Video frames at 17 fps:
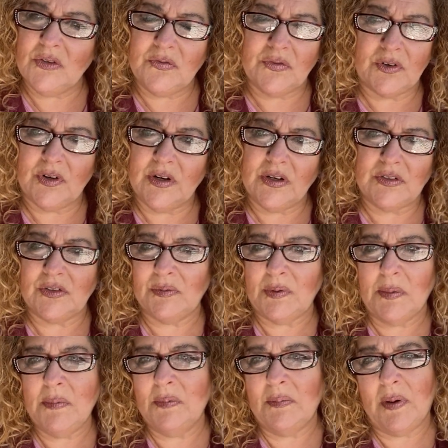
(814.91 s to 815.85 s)
for us or
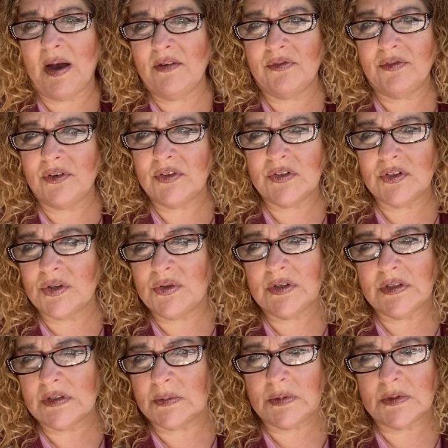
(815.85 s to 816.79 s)
maybe buy for us at
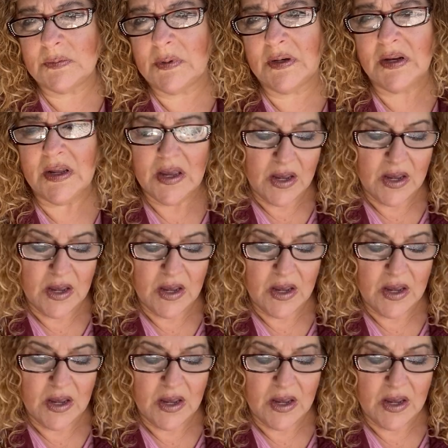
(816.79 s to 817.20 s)
Christmas, but